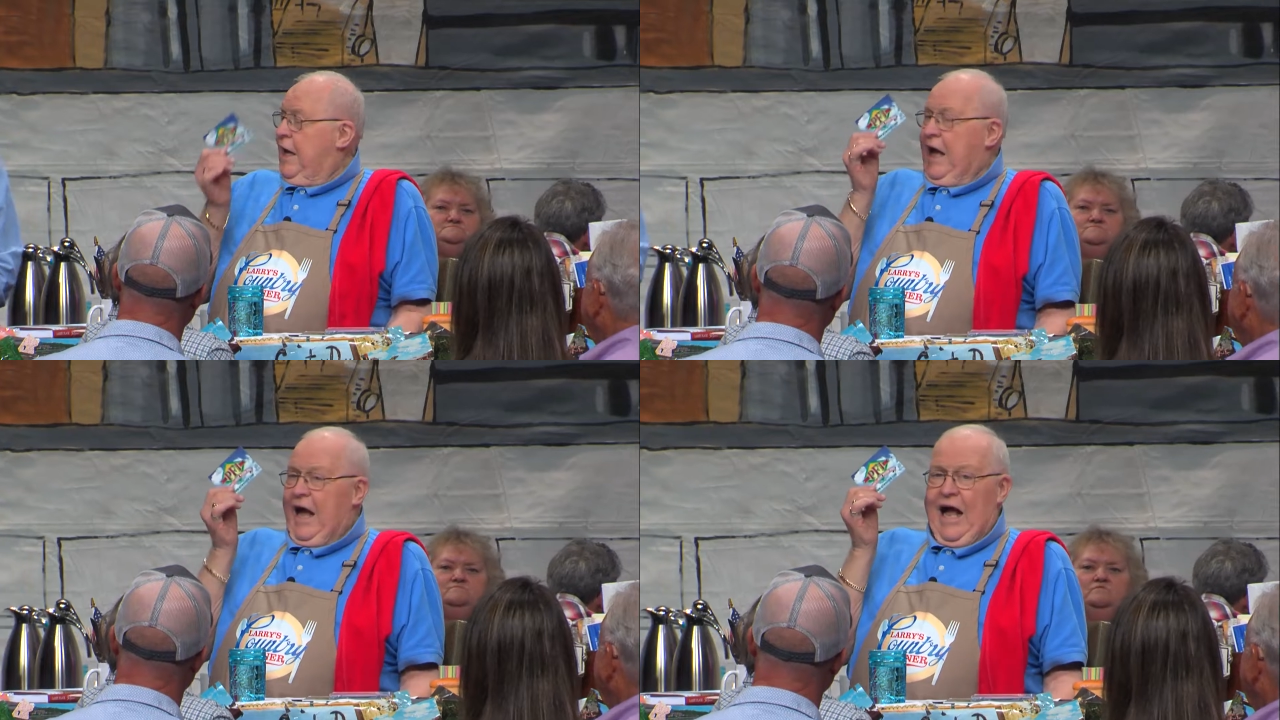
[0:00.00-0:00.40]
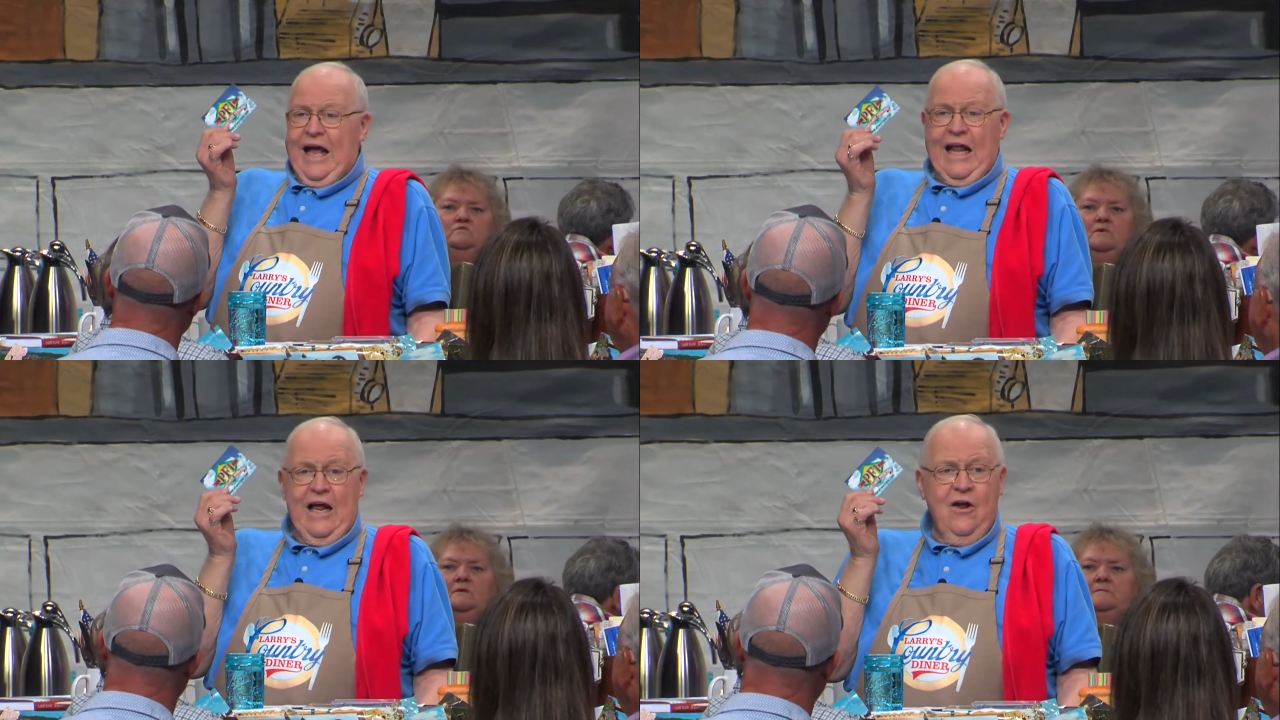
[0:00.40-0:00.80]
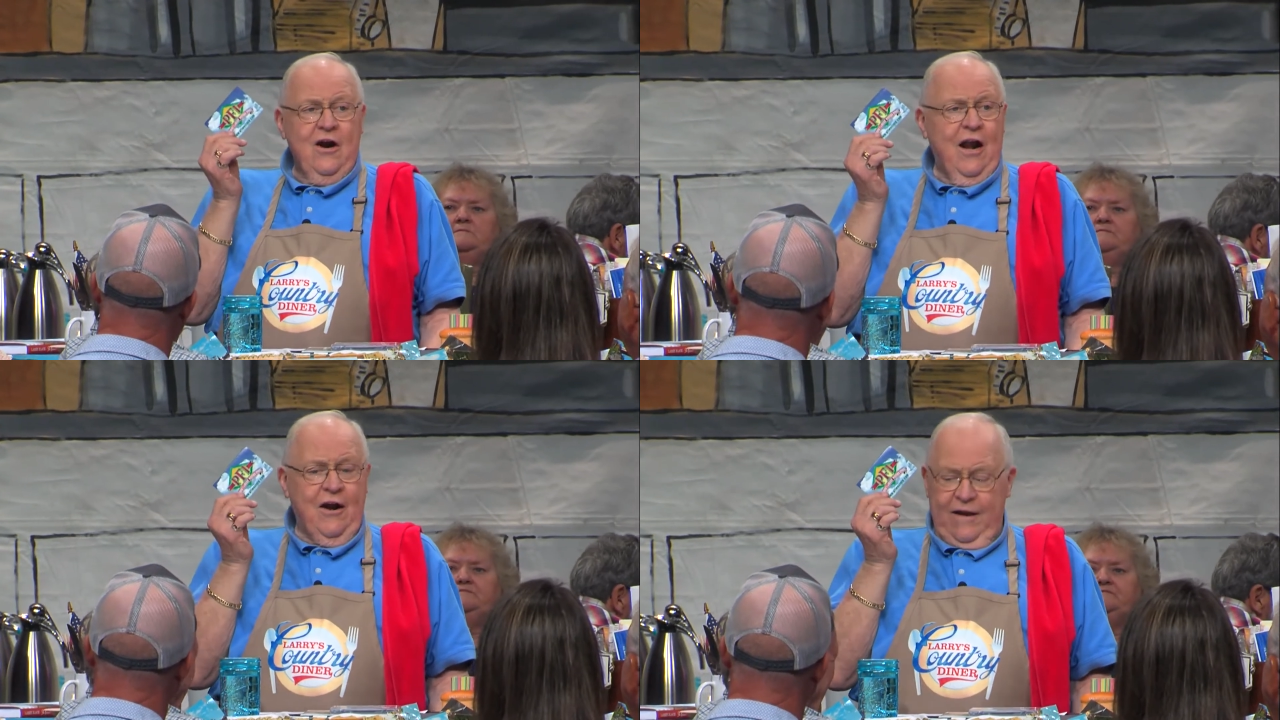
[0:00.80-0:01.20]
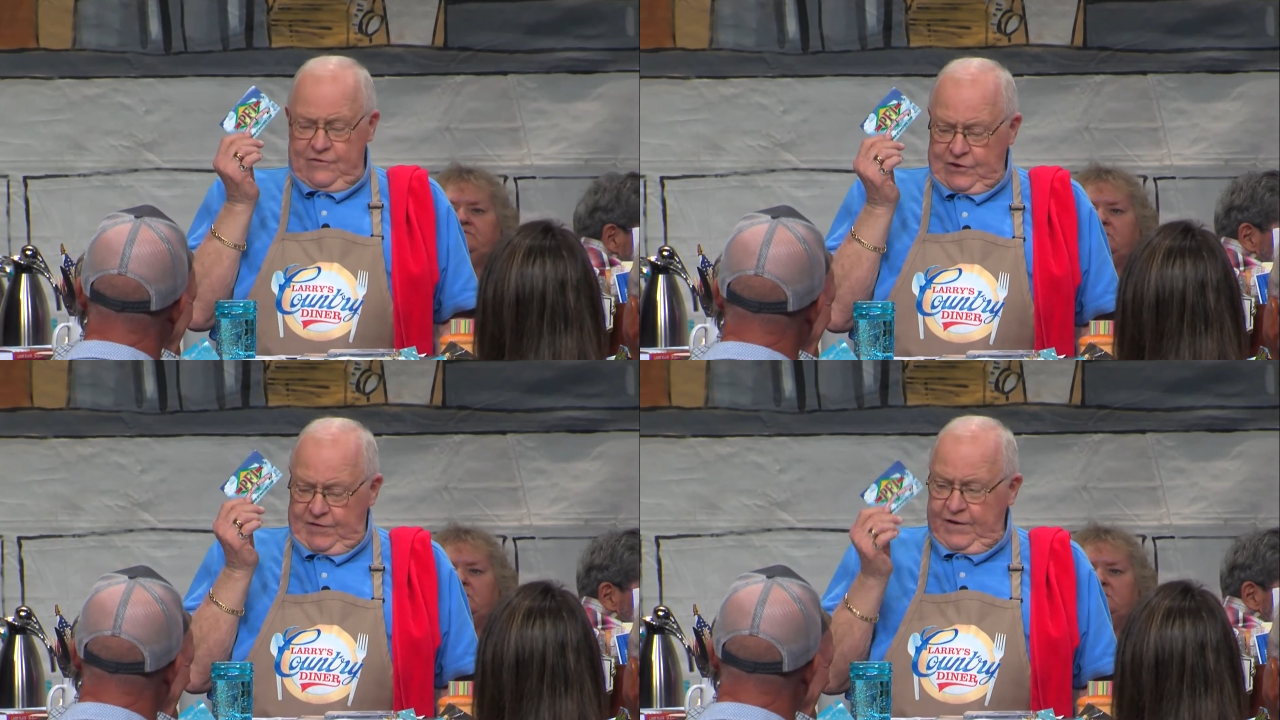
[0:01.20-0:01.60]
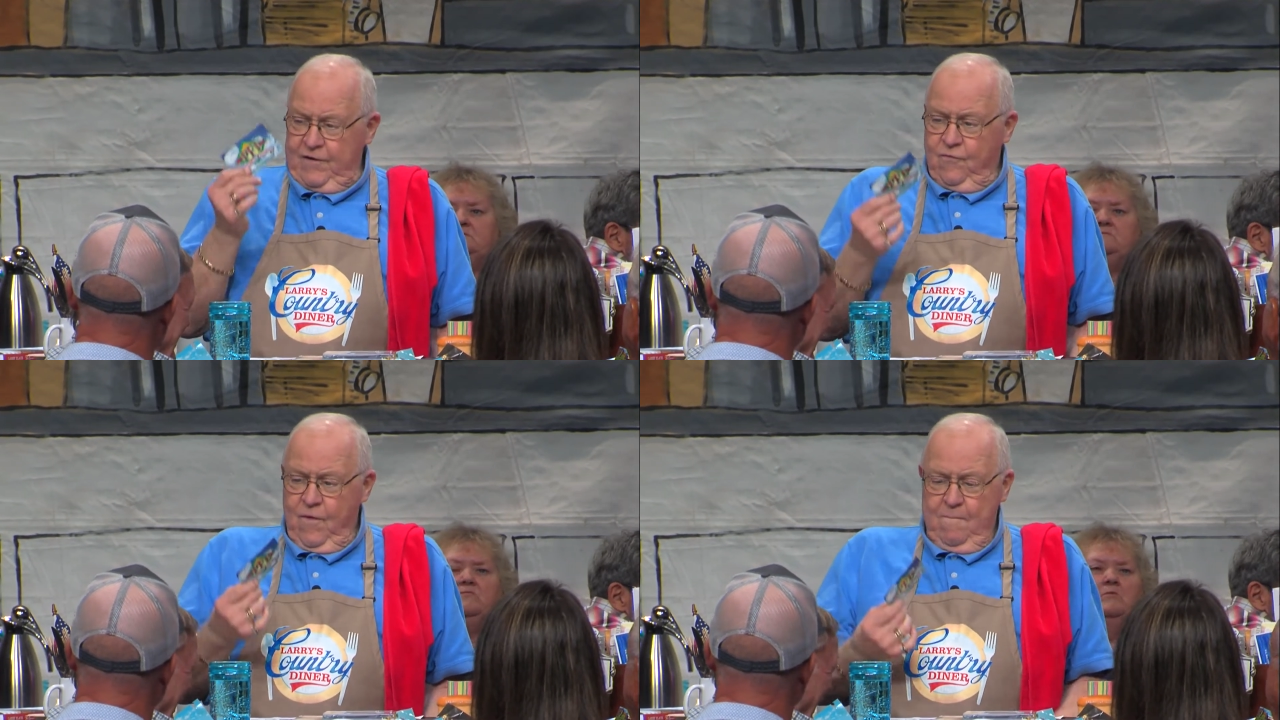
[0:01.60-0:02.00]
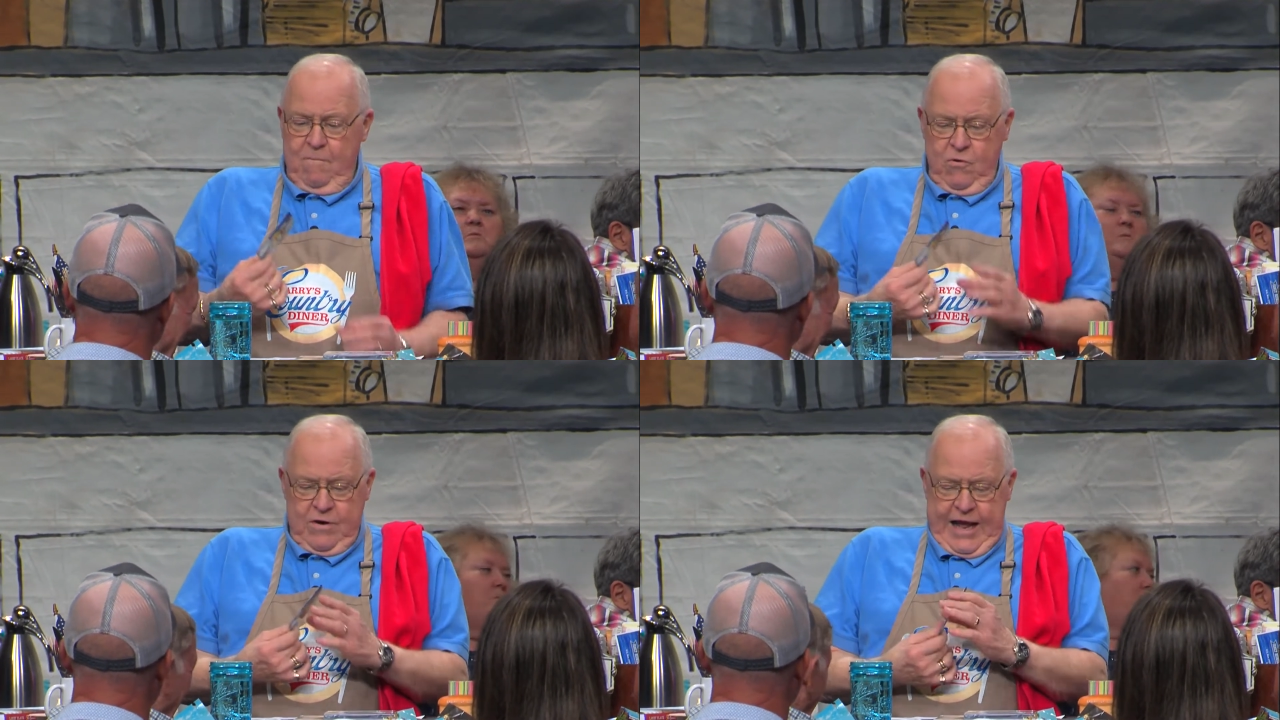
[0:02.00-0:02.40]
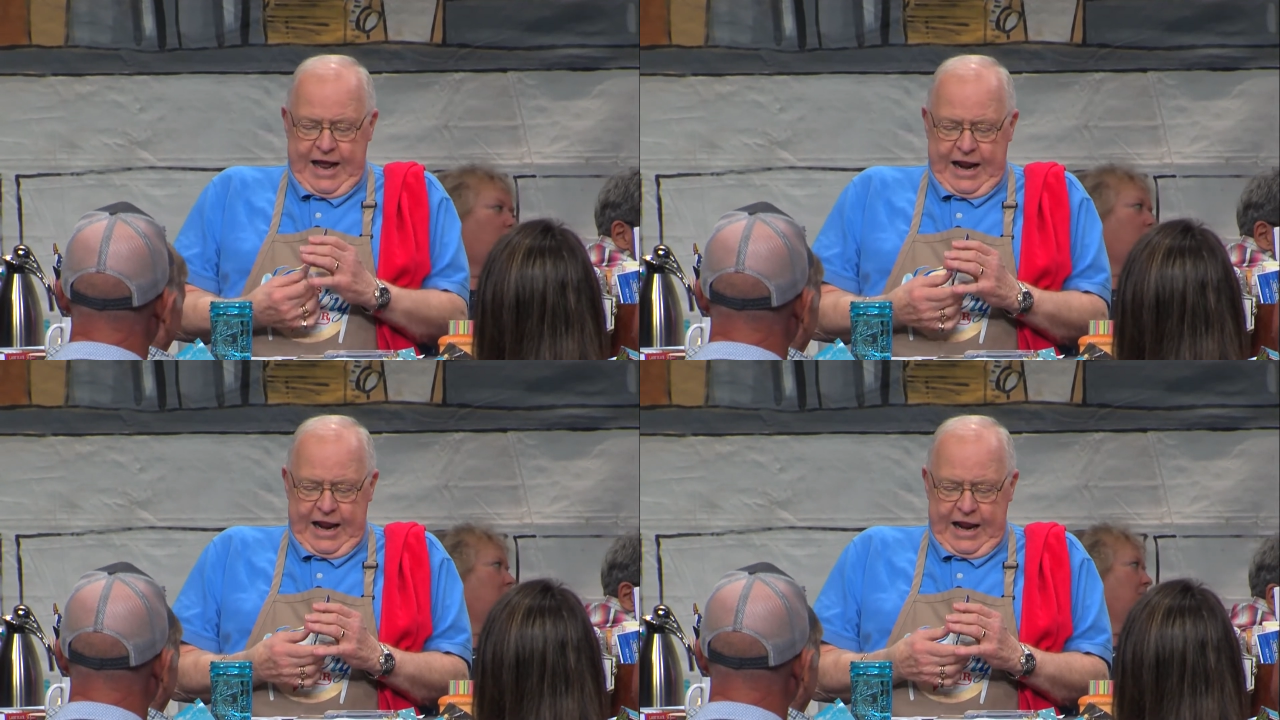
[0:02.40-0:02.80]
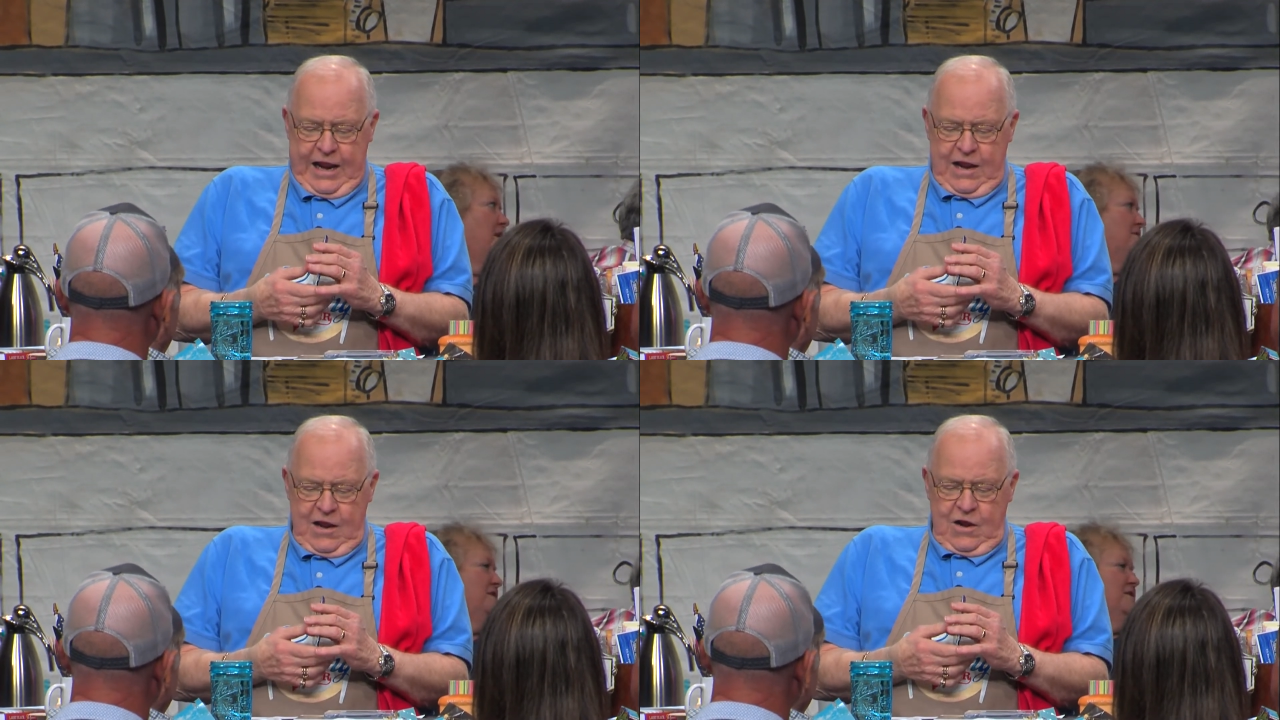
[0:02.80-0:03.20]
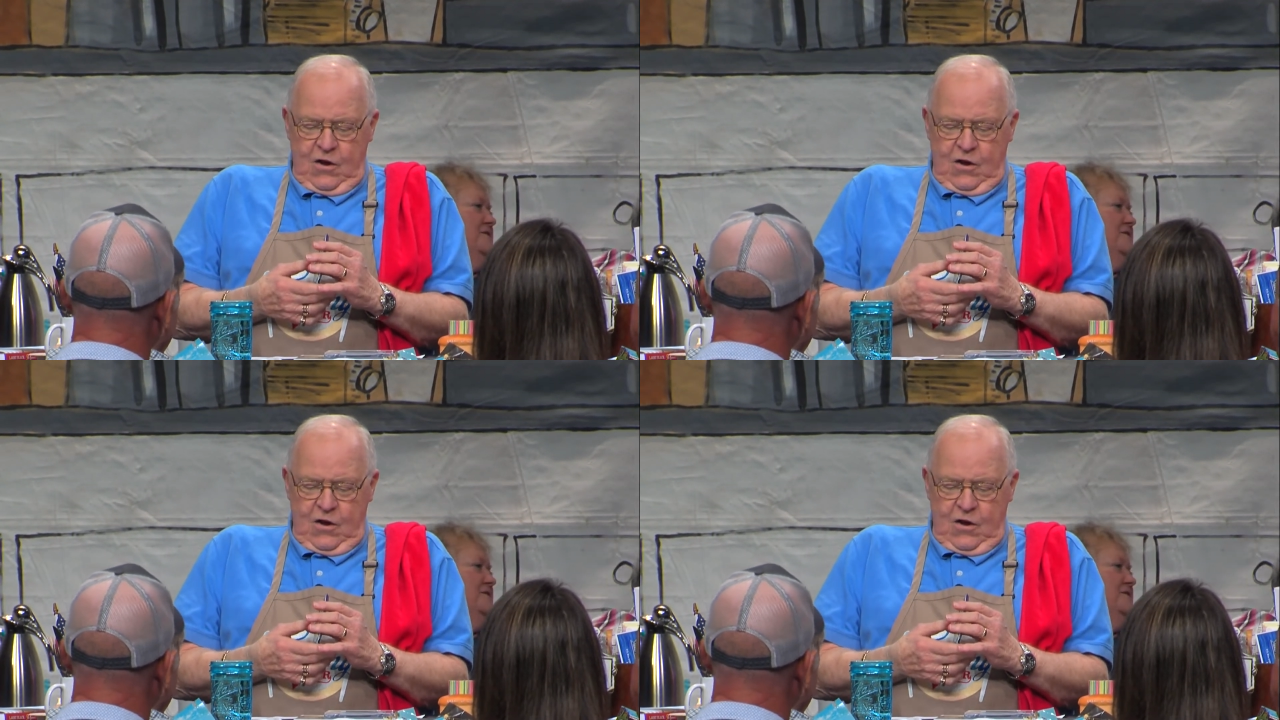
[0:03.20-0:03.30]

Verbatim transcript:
Speaker 1: think so. I got a $100 gift certificate from Boot Daddy